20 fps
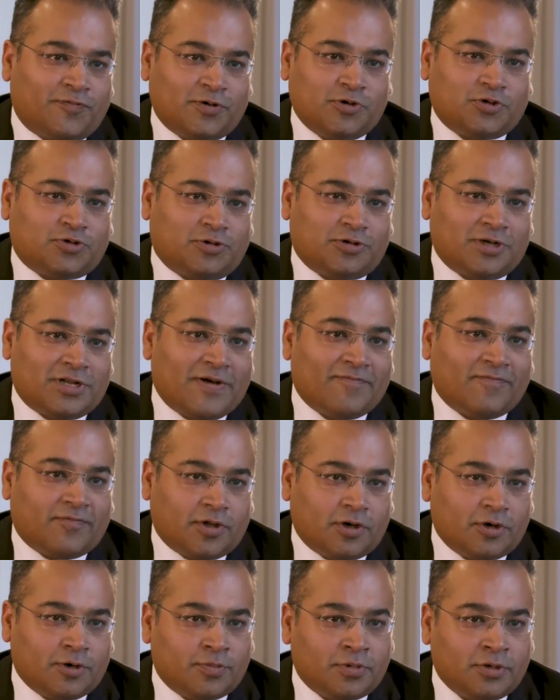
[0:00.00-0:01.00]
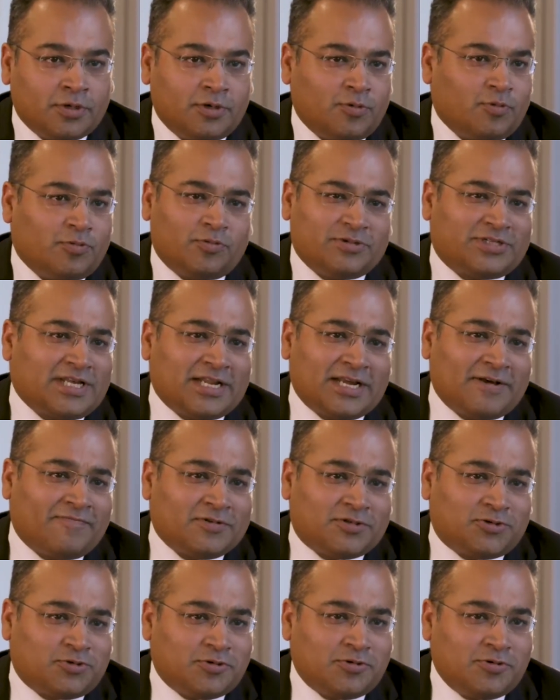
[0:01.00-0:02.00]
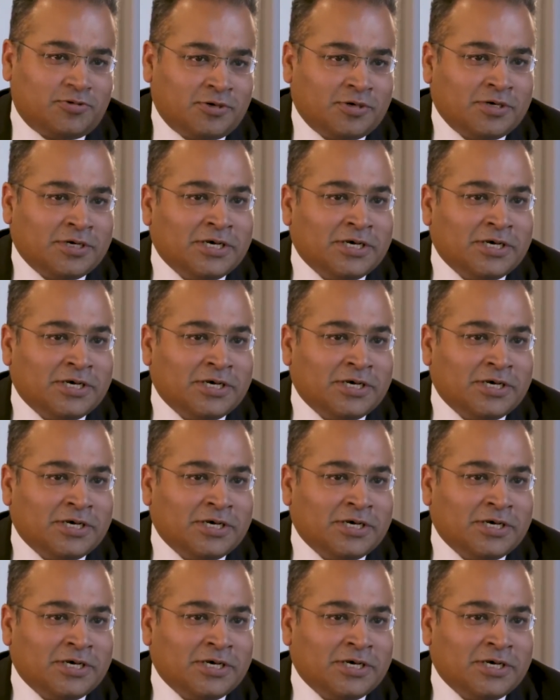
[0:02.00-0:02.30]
future on an envelope. Is that ever true?